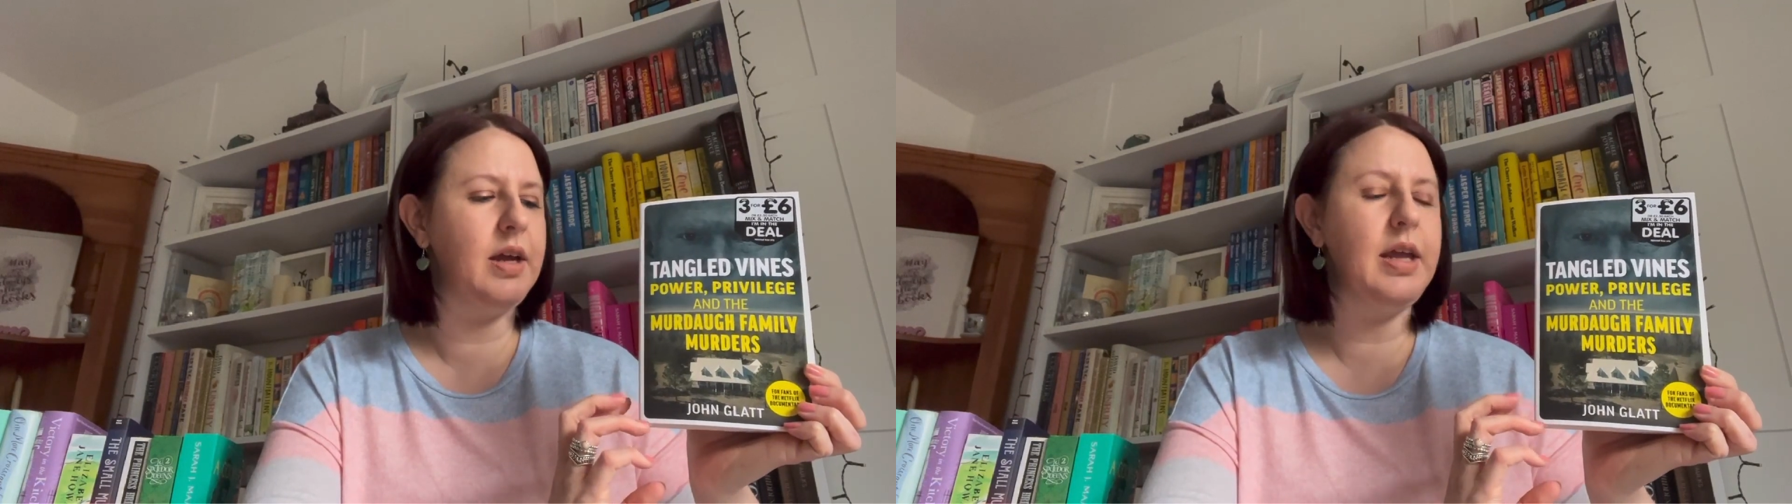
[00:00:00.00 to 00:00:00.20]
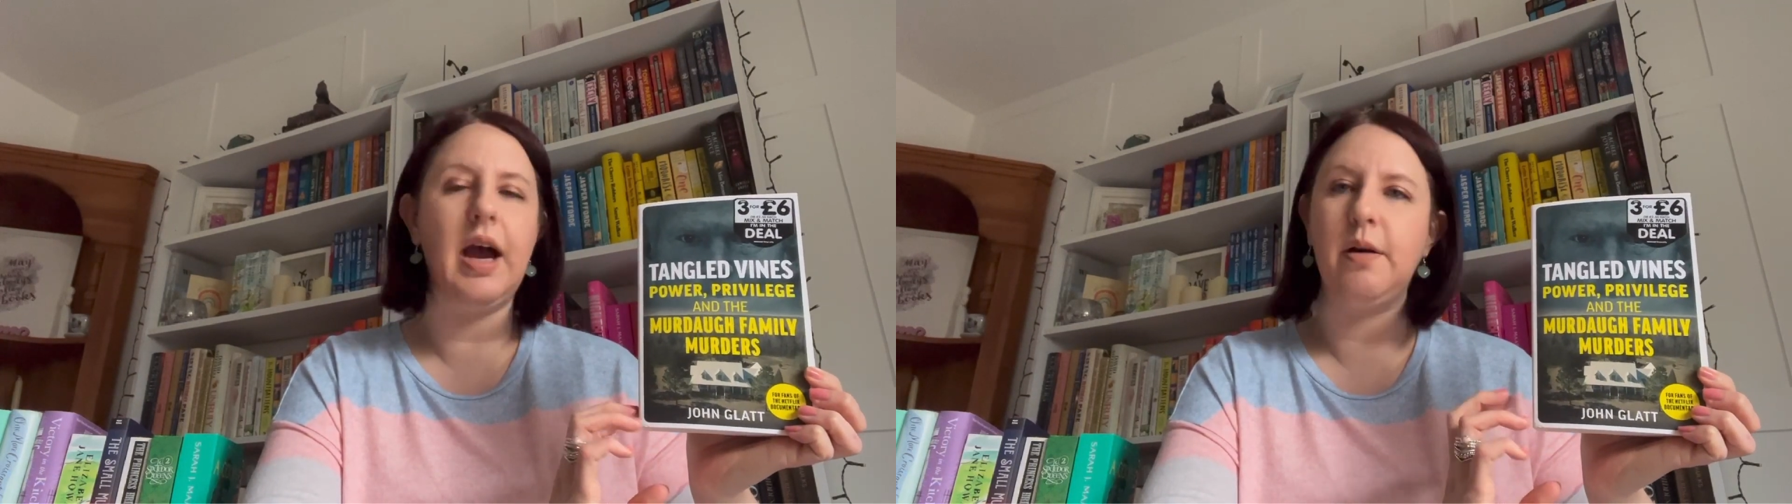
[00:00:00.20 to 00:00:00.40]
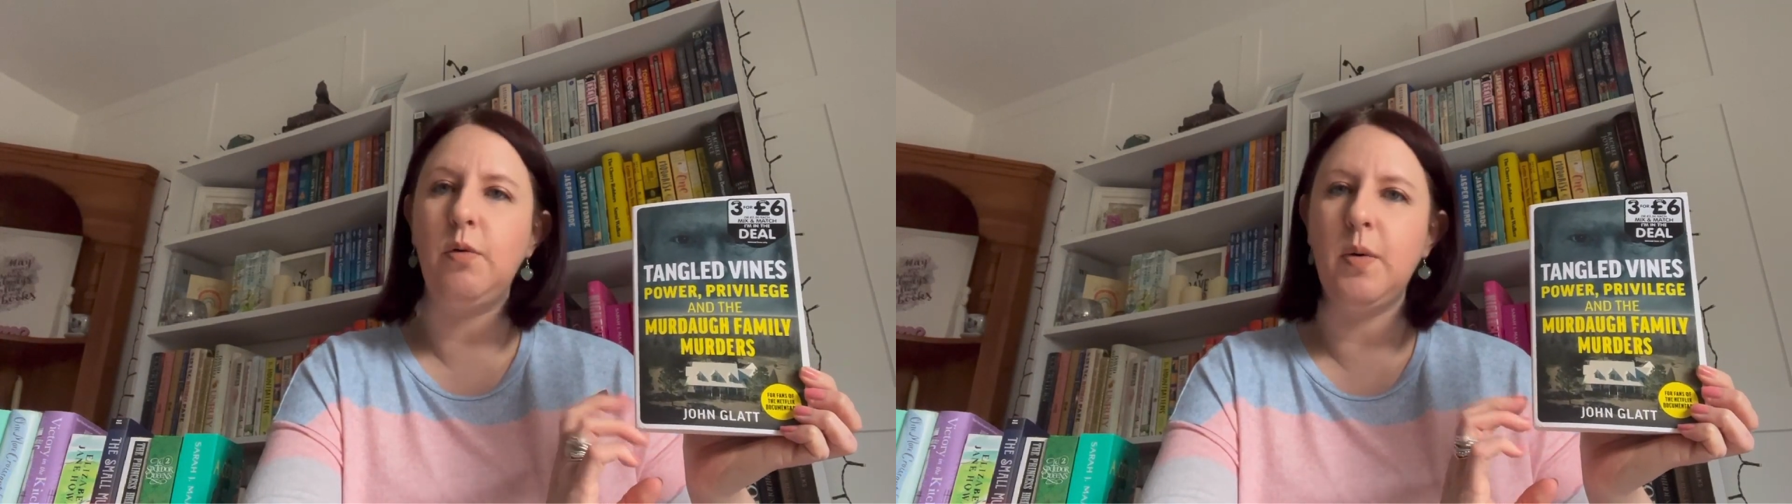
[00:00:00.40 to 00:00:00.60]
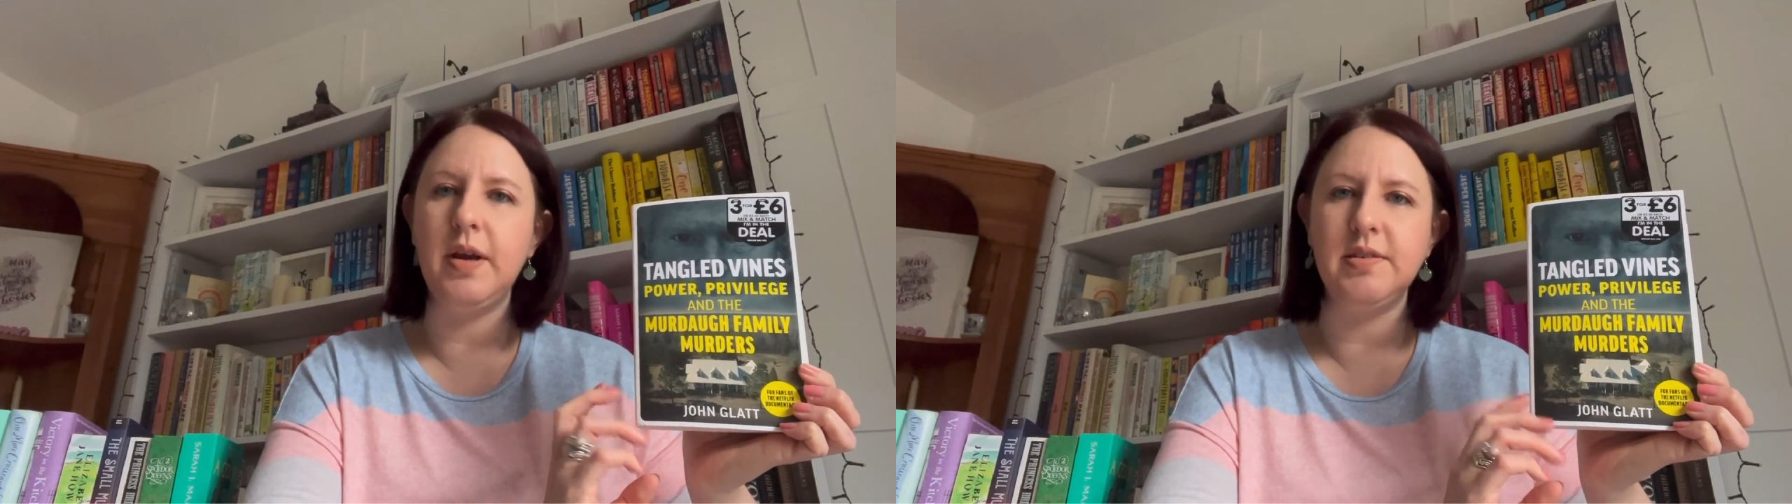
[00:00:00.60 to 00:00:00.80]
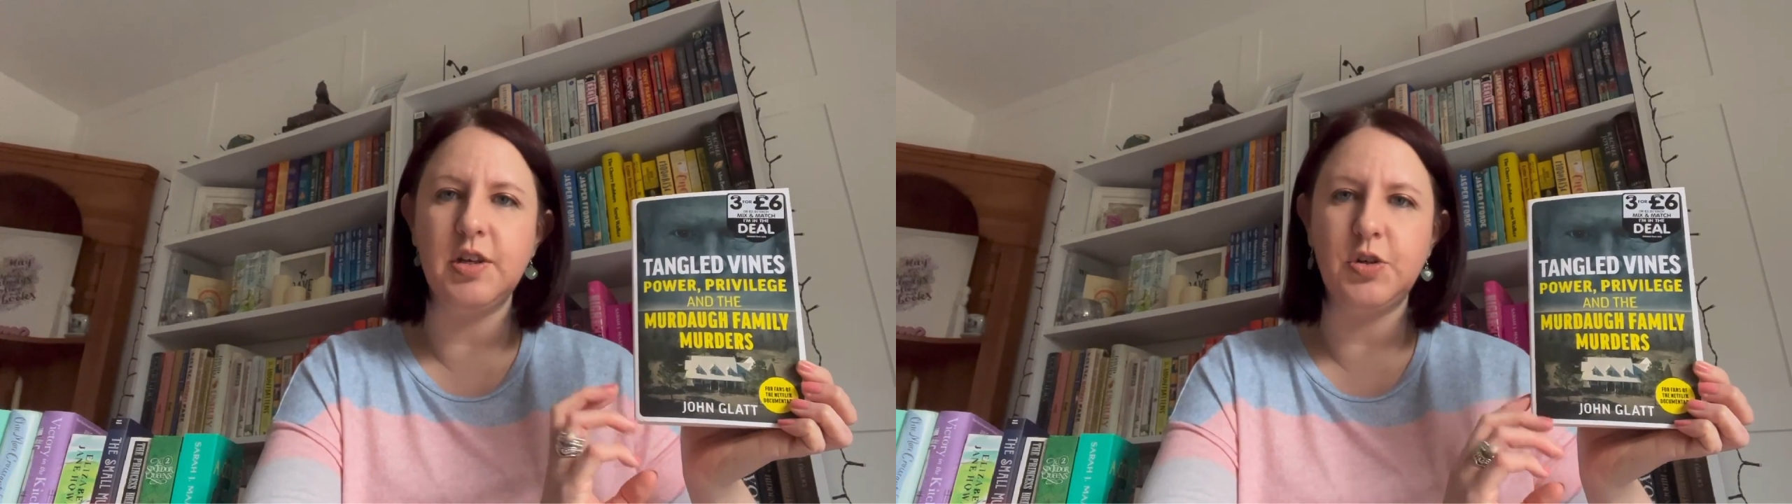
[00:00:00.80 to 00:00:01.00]
Yeah,
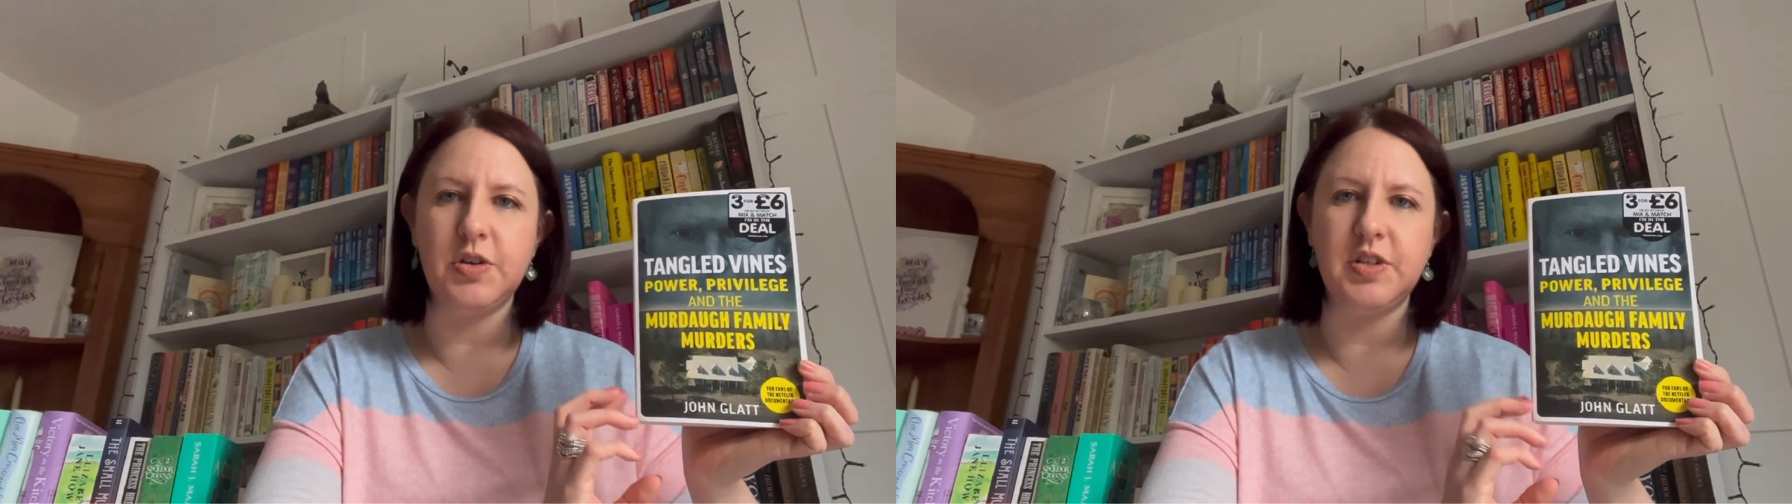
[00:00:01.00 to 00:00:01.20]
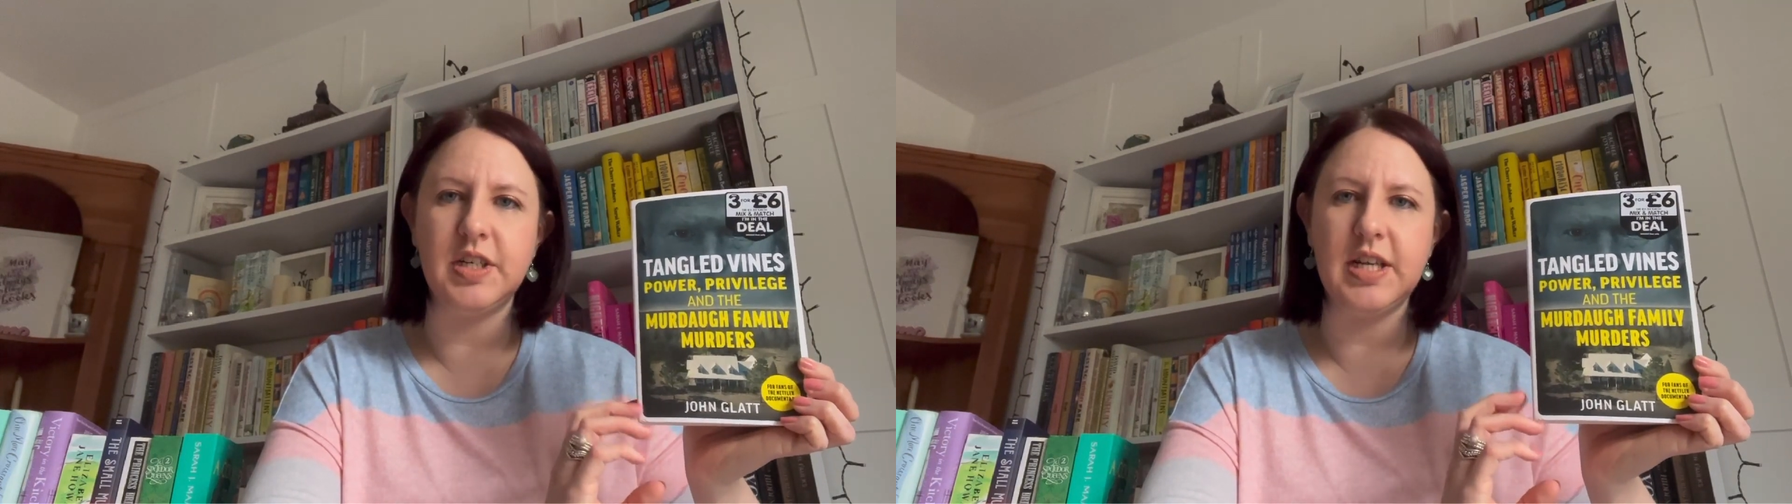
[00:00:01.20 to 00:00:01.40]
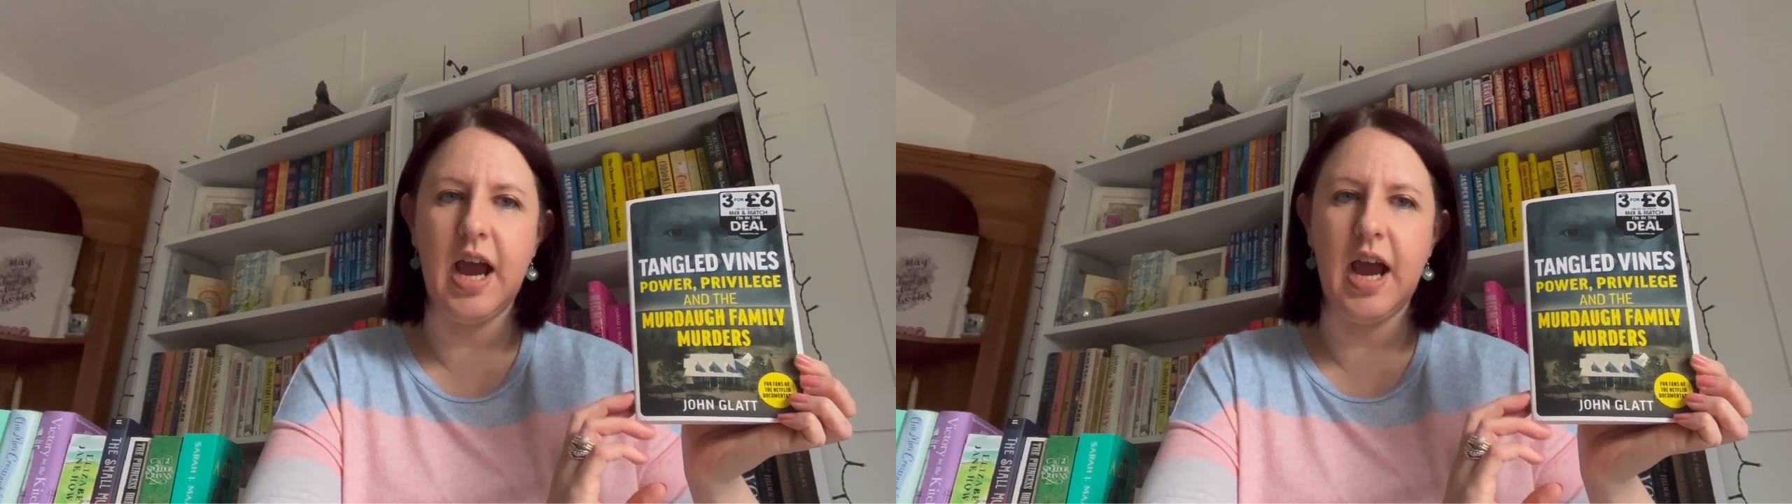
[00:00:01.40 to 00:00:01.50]
always interested to